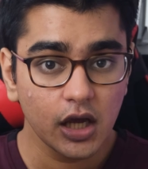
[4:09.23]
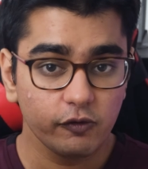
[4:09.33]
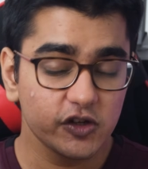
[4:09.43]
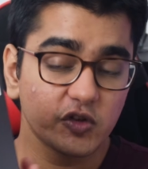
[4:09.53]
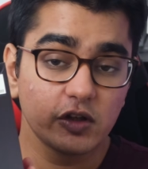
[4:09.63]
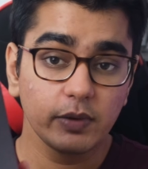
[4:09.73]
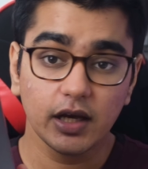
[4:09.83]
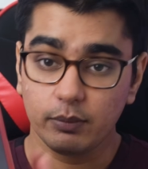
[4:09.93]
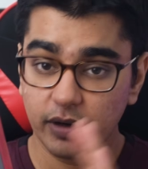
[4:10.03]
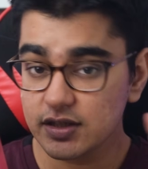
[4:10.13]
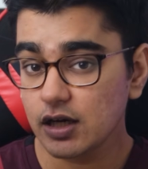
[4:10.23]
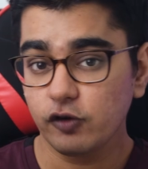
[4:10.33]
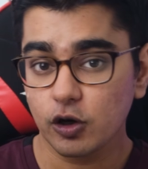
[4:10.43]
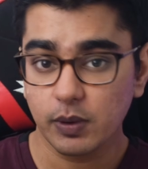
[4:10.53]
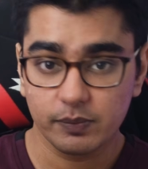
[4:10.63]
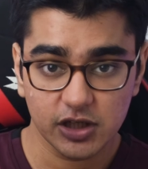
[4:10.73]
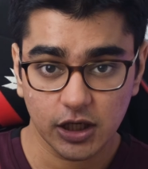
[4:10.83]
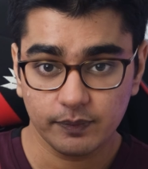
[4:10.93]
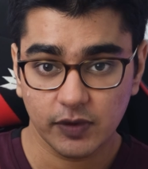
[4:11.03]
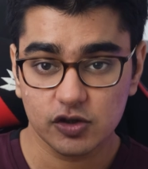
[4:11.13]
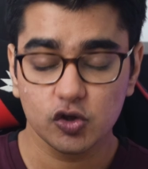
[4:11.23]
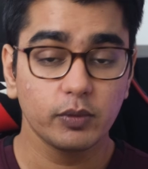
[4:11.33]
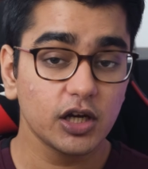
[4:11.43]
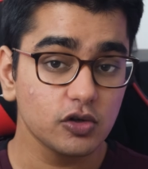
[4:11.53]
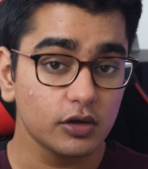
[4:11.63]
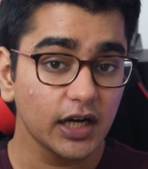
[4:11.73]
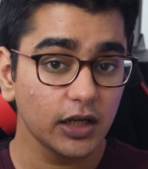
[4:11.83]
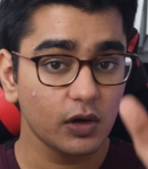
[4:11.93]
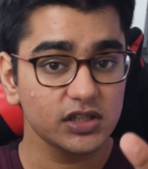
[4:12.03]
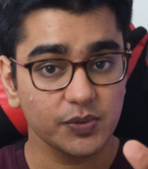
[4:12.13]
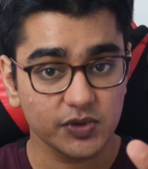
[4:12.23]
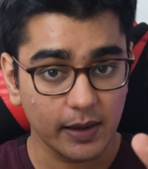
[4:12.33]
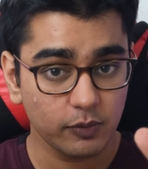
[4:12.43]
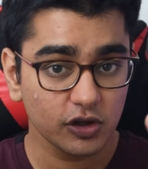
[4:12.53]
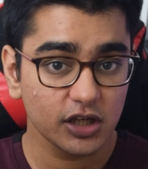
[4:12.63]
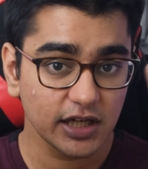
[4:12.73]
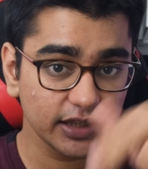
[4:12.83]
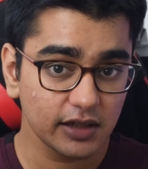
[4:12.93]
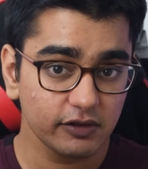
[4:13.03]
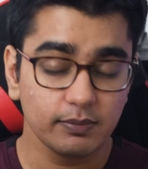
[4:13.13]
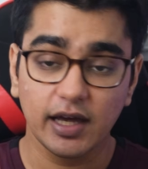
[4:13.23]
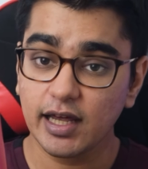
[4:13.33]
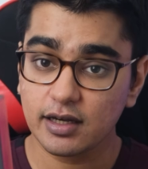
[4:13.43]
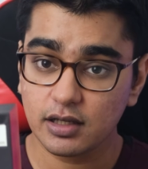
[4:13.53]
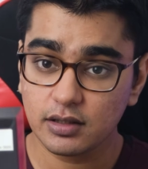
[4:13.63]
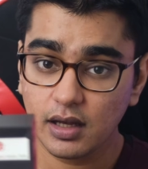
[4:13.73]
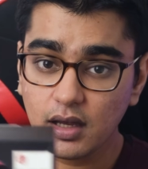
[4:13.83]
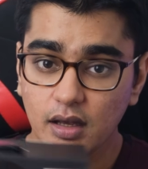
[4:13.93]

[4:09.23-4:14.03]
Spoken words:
which will be amazing for PUBG, so make sure that you are subscribed to the channel with bell icon.